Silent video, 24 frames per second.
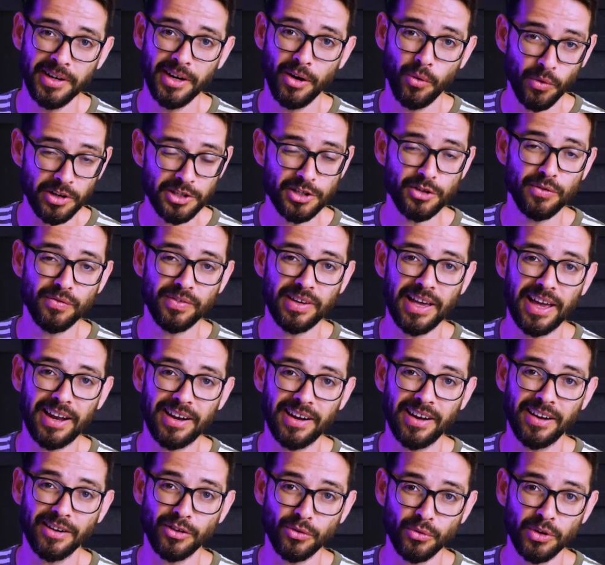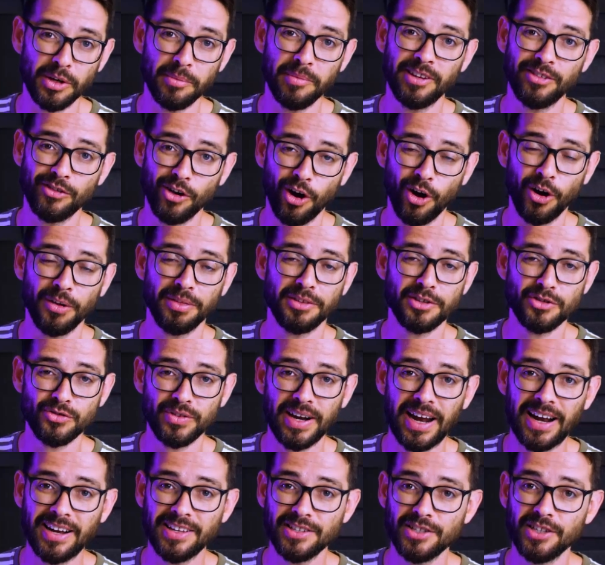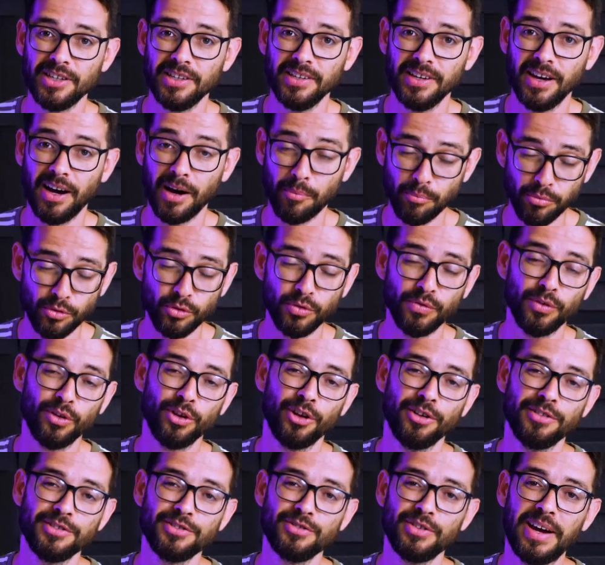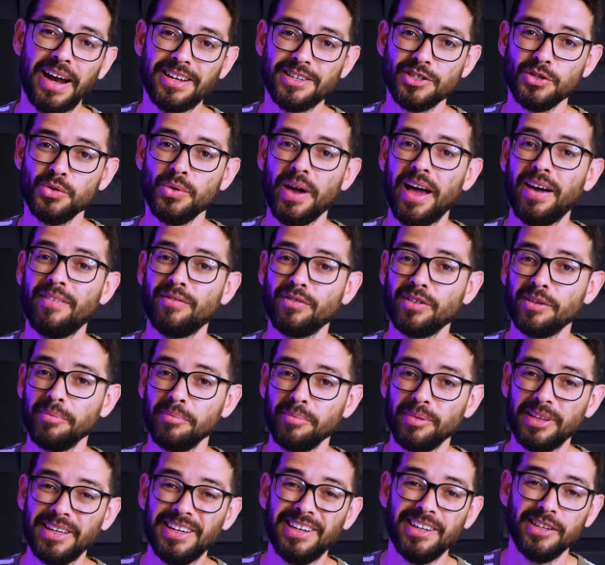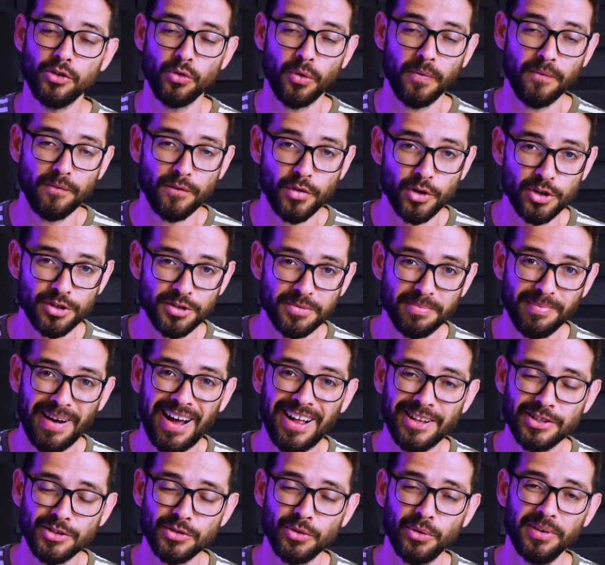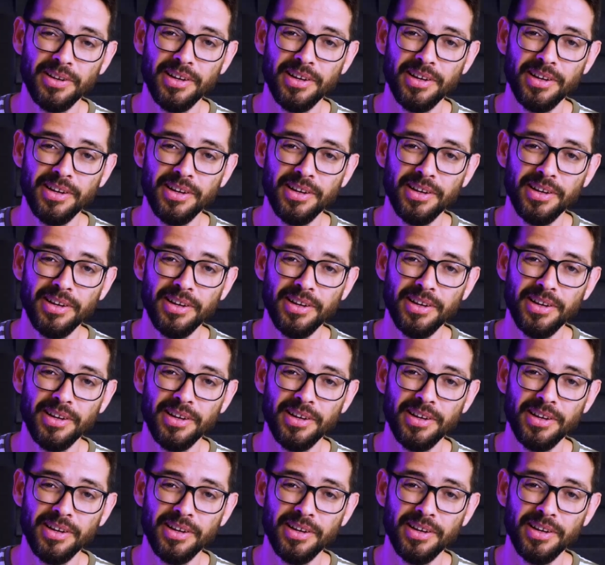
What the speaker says: Once you've got agreement on the strategy, approval on the strategy, you have completed your first milestone